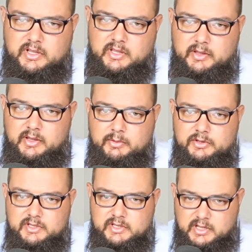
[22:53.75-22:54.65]
are the
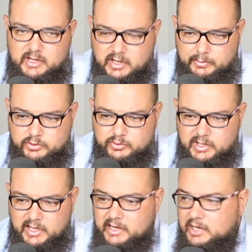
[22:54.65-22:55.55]
images that couples
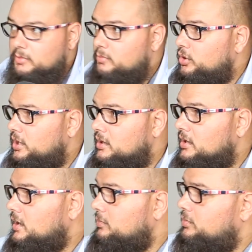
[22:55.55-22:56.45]
would likely be putting
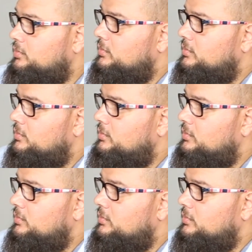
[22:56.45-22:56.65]
up